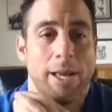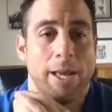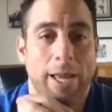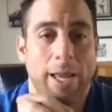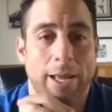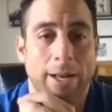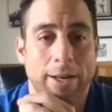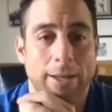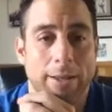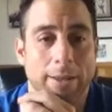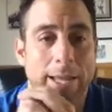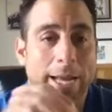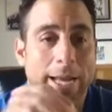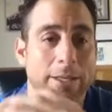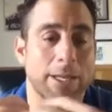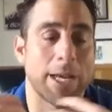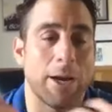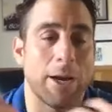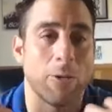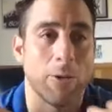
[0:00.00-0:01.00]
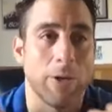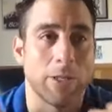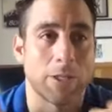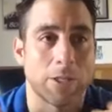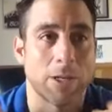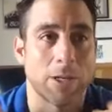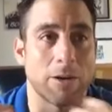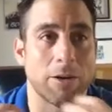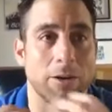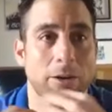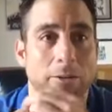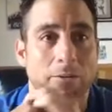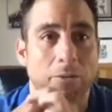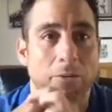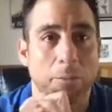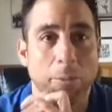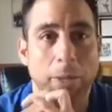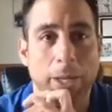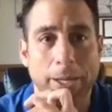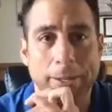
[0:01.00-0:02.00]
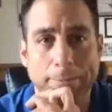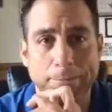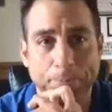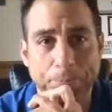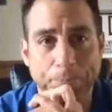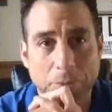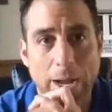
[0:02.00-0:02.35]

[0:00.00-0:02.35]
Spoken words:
And that's how it started it for me.